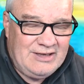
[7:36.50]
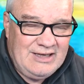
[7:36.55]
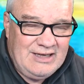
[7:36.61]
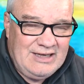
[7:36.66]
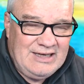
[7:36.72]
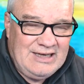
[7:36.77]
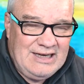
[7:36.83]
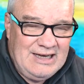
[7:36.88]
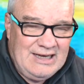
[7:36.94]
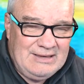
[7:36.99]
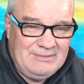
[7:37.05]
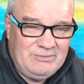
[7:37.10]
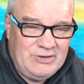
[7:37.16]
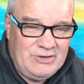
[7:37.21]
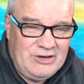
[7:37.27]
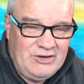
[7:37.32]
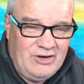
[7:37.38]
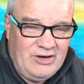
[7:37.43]

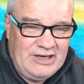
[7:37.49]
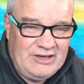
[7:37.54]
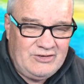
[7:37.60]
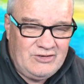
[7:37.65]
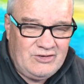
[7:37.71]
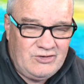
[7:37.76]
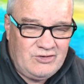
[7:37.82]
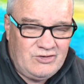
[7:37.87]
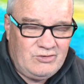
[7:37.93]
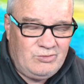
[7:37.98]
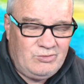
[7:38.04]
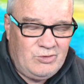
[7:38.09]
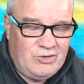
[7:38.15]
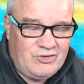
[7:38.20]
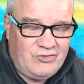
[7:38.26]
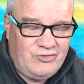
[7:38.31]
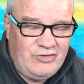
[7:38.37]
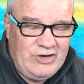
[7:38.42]
when I
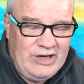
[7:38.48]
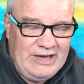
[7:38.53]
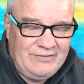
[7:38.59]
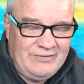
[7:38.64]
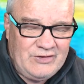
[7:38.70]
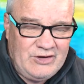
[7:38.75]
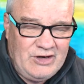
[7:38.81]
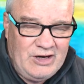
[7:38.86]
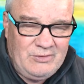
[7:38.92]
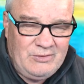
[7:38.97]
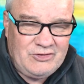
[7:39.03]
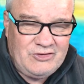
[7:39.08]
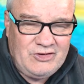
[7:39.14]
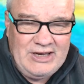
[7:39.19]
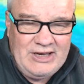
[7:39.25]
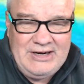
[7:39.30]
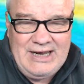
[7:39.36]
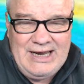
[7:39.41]
was found that I was
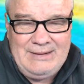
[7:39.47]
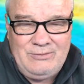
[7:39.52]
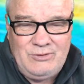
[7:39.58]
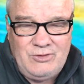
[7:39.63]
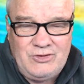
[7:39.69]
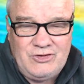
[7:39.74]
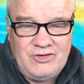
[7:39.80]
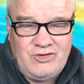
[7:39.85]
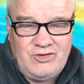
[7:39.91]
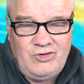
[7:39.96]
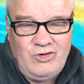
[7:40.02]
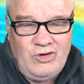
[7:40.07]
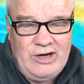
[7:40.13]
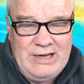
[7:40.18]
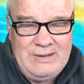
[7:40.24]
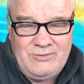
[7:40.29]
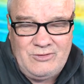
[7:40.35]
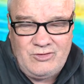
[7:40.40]
unable to
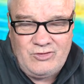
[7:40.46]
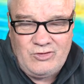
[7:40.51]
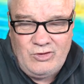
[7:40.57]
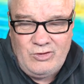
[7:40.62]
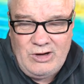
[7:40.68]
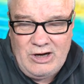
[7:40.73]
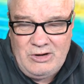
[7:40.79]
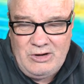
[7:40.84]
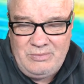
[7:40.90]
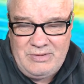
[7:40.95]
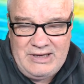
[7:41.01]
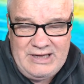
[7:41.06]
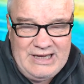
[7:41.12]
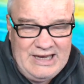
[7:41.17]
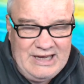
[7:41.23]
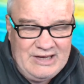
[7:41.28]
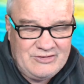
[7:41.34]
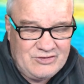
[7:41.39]
stream through
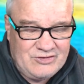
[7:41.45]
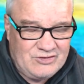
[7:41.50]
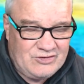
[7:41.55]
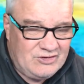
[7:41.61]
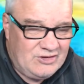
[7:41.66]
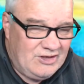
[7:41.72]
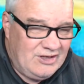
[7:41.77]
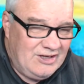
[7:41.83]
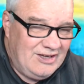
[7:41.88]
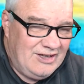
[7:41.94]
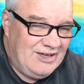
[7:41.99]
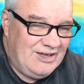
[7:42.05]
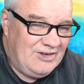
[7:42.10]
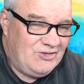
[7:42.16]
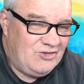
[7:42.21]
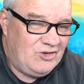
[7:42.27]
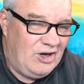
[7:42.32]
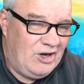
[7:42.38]
OBS.
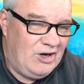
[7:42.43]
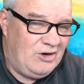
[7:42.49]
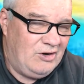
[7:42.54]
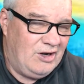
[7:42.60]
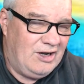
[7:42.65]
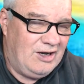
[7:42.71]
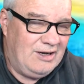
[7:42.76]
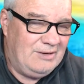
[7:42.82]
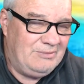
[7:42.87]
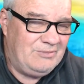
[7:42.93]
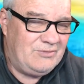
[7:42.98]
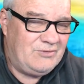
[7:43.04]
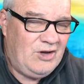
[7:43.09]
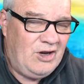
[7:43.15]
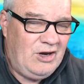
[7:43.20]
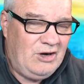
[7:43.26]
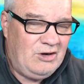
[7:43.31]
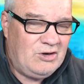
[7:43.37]
So I
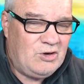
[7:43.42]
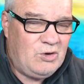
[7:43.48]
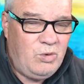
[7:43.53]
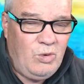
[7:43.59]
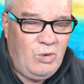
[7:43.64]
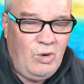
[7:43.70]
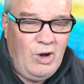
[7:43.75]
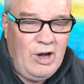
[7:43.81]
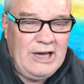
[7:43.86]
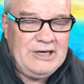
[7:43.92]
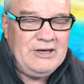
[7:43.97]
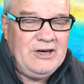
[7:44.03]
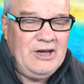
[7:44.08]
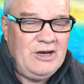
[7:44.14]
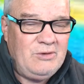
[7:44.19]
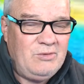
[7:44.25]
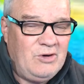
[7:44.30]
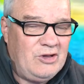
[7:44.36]
don't quite
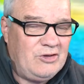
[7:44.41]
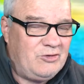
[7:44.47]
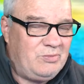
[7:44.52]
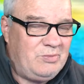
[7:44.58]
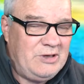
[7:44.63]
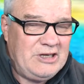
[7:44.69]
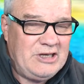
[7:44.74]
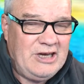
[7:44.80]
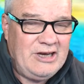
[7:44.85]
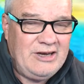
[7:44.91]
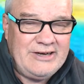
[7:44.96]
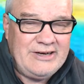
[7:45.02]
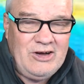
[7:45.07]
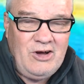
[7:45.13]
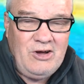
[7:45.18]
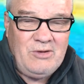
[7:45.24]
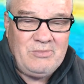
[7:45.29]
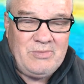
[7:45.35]
know what's been going
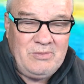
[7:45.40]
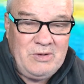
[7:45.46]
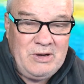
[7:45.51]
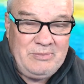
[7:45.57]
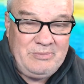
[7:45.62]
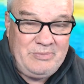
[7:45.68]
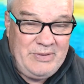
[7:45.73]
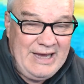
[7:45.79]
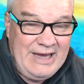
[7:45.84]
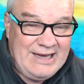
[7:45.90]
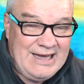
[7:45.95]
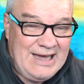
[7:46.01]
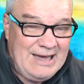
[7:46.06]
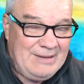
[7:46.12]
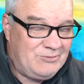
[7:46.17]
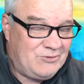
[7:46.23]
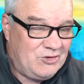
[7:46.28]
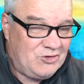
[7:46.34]
on, but we're back
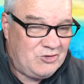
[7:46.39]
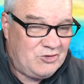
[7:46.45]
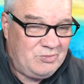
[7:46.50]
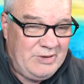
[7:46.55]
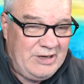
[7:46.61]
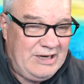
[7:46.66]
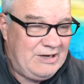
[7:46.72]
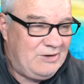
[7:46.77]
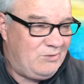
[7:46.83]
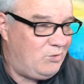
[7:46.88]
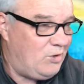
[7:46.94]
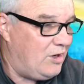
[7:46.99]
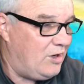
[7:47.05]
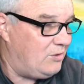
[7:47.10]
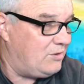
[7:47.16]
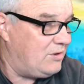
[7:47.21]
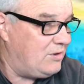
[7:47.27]
up to speed. Well,